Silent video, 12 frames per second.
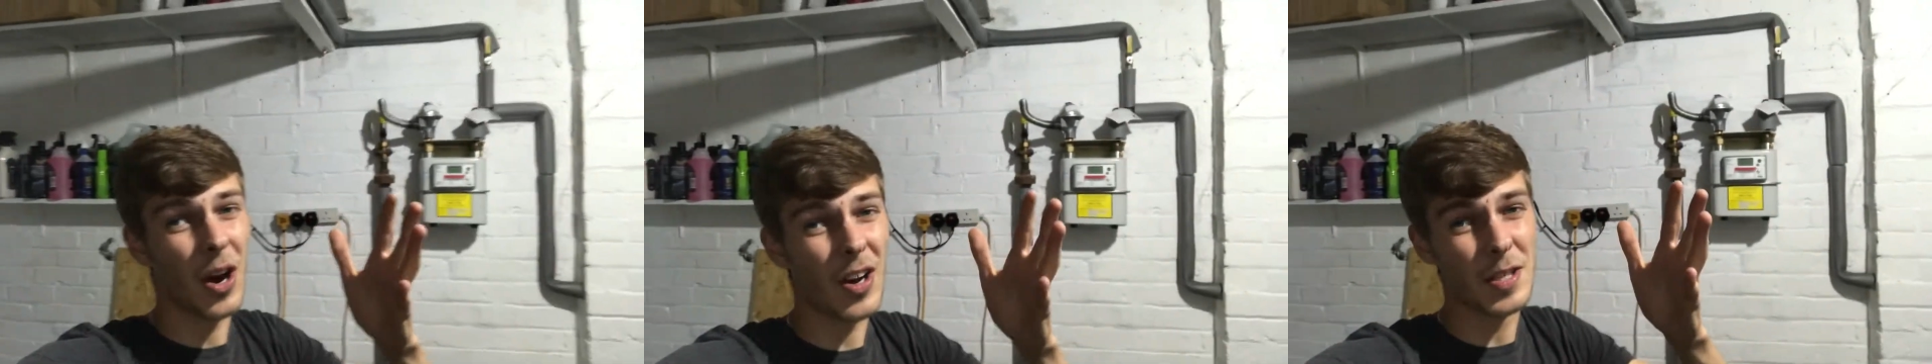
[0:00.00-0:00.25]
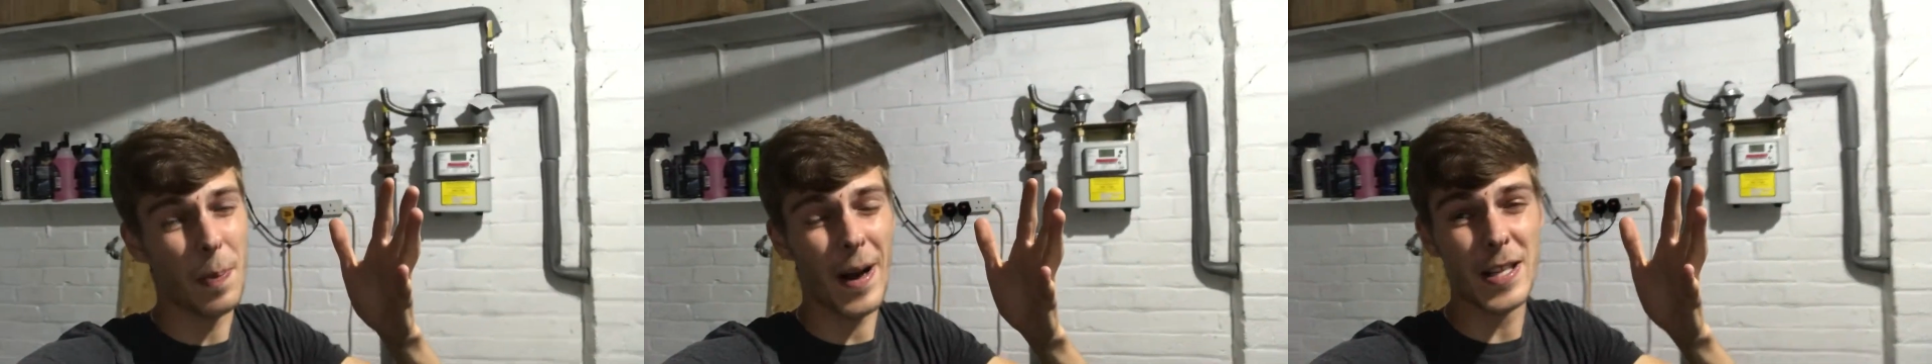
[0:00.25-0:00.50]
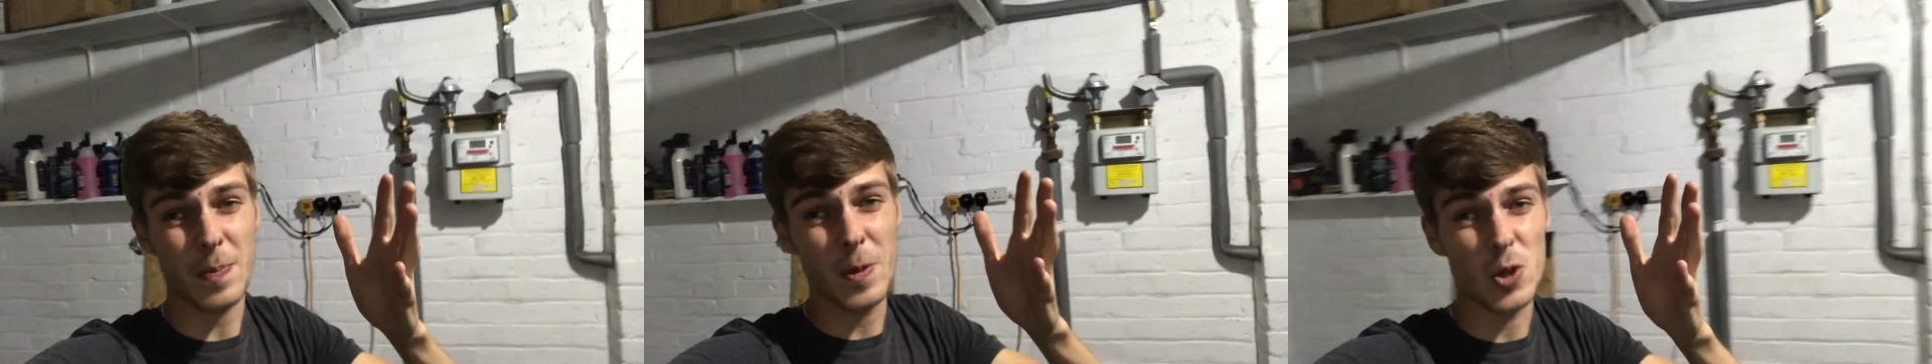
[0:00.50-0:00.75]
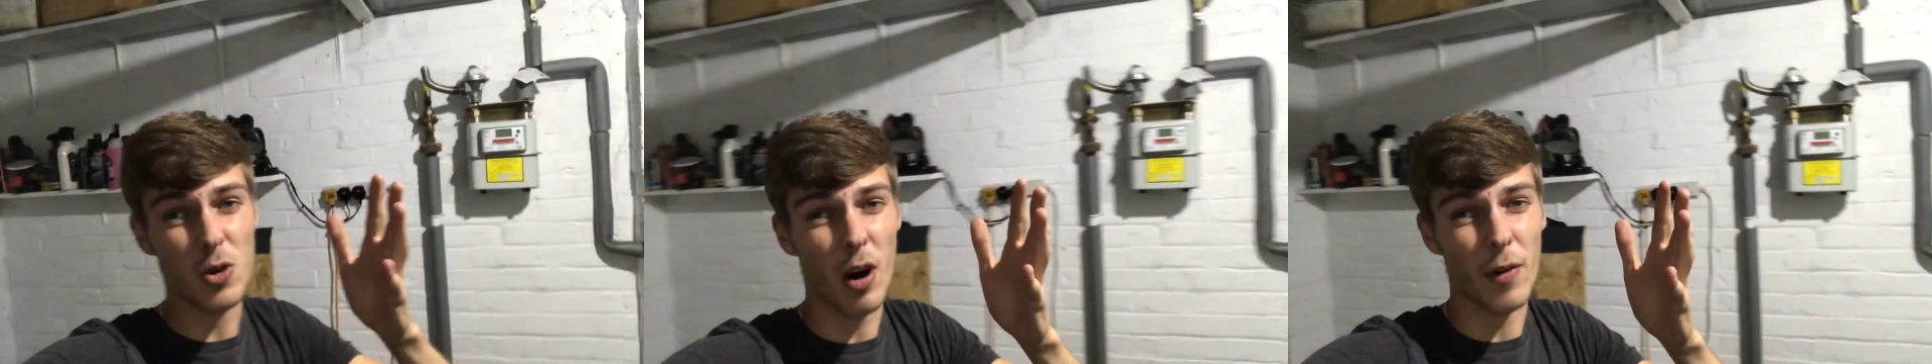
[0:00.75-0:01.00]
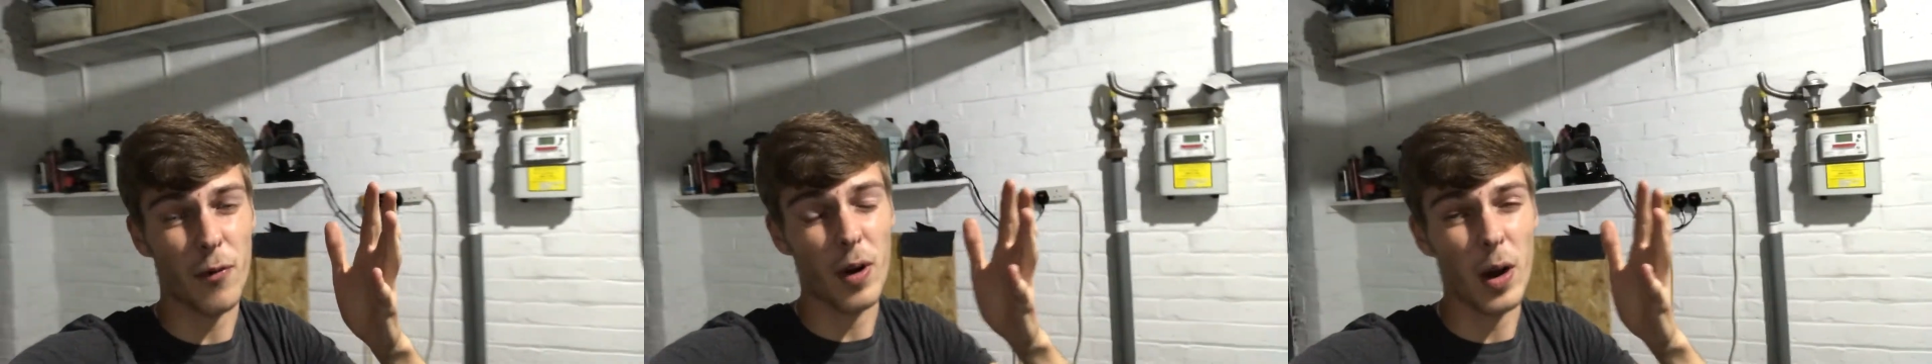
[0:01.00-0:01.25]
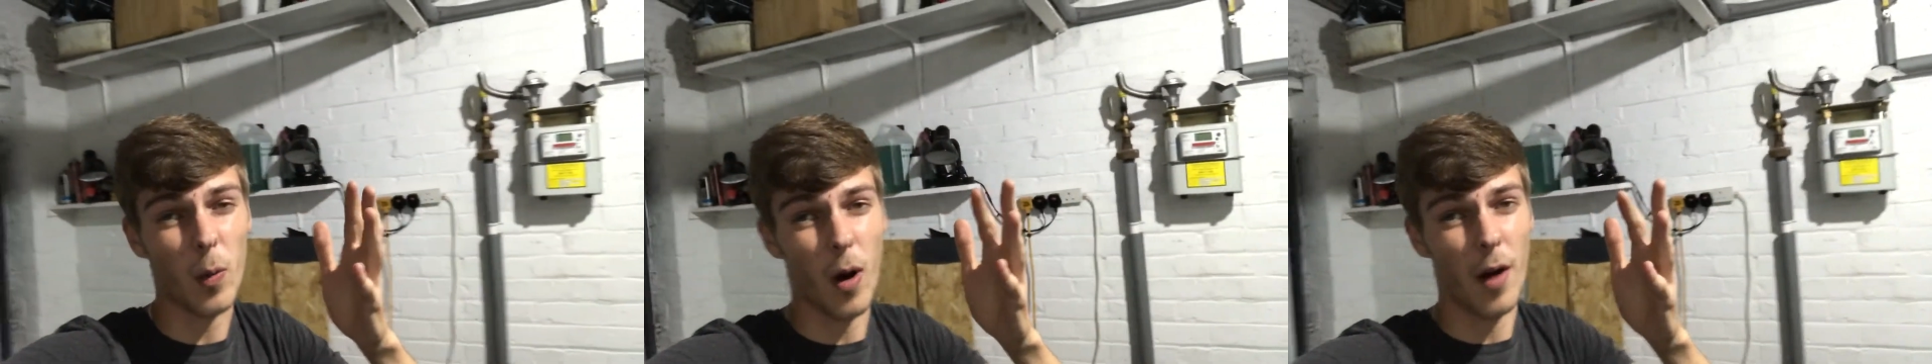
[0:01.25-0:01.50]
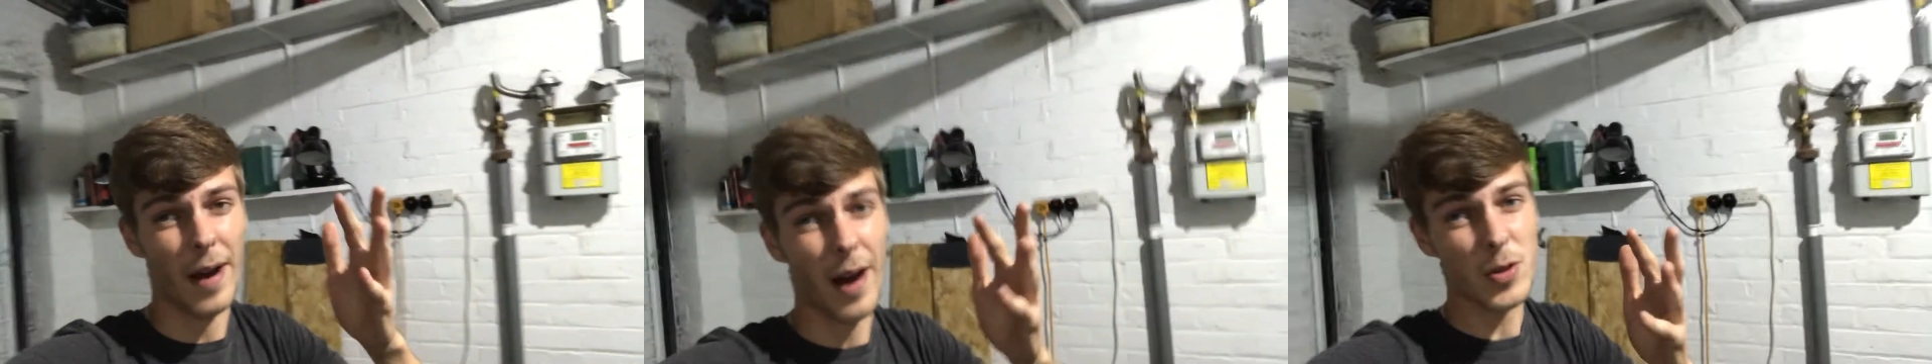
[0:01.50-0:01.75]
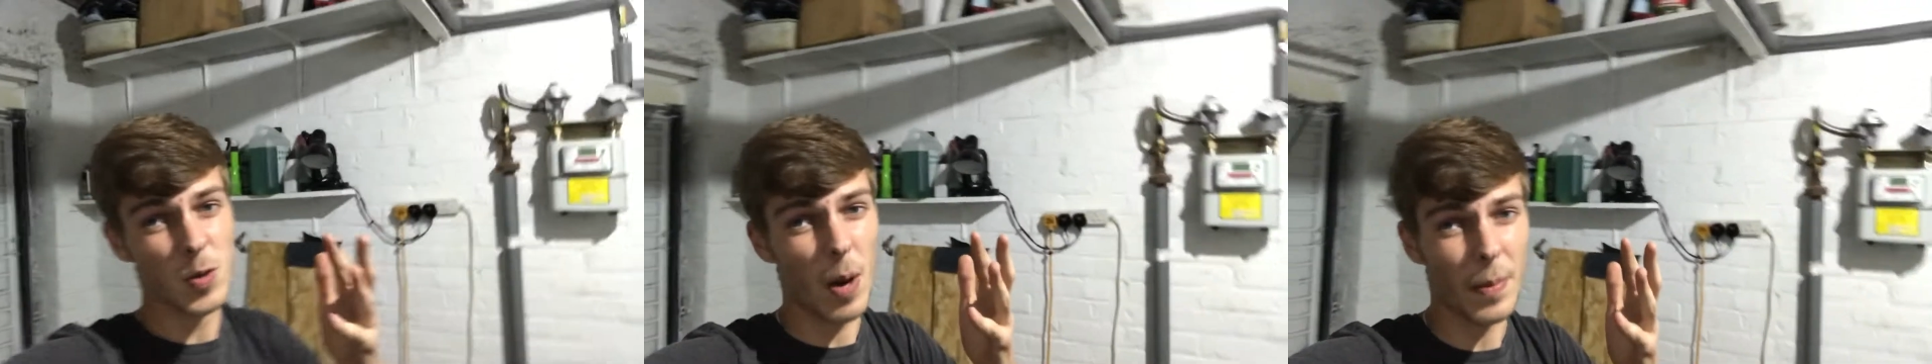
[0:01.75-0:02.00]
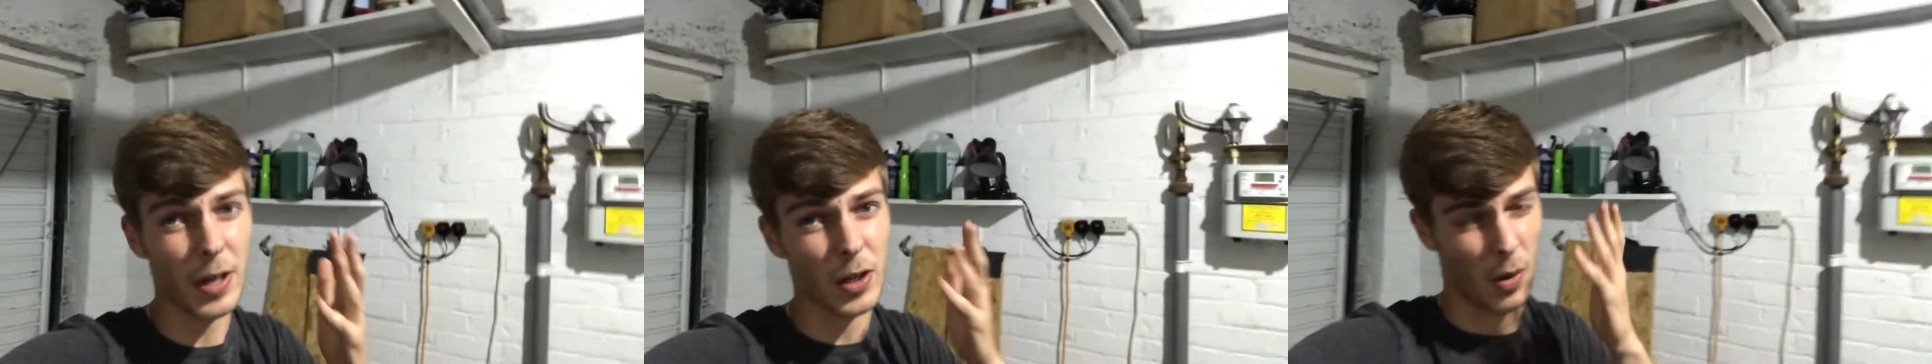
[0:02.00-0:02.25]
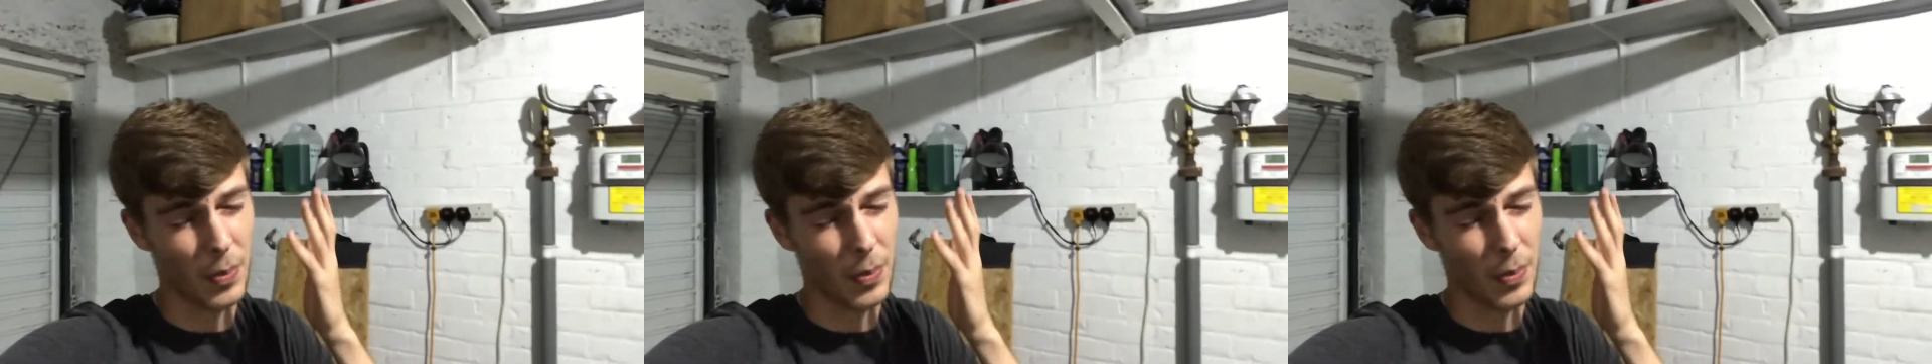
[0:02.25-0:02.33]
guys, the paint's been drying for a little while now, so what I'm going to do,